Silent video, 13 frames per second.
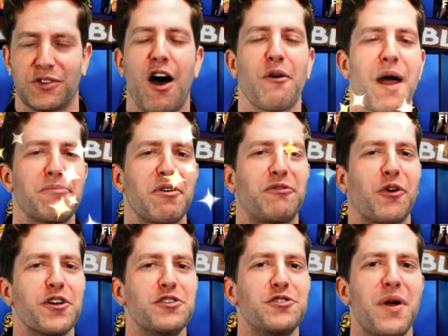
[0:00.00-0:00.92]
All right,
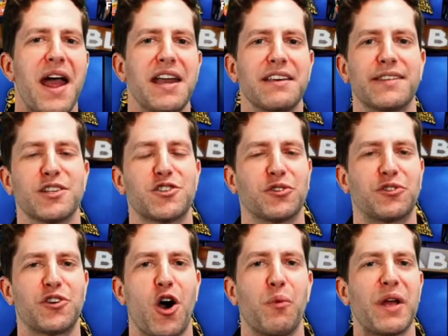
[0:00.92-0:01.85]
before you do anything, just
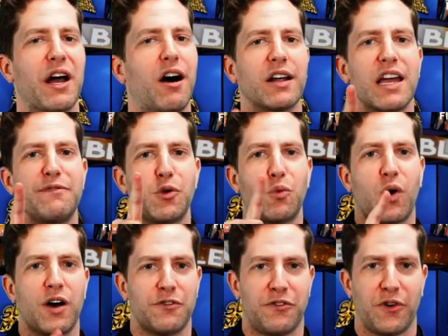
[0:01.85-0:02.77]
know we all gave you
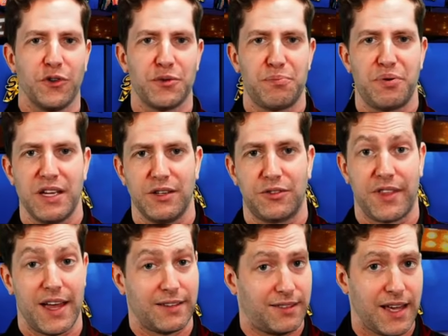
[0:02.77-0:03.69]
one fold apiece.
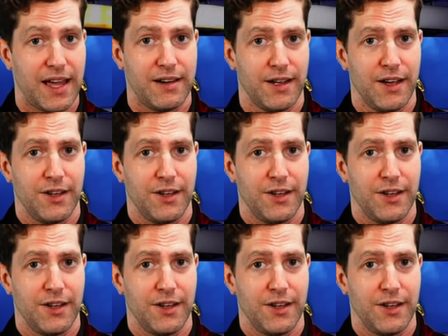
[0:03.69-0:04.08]
That's it.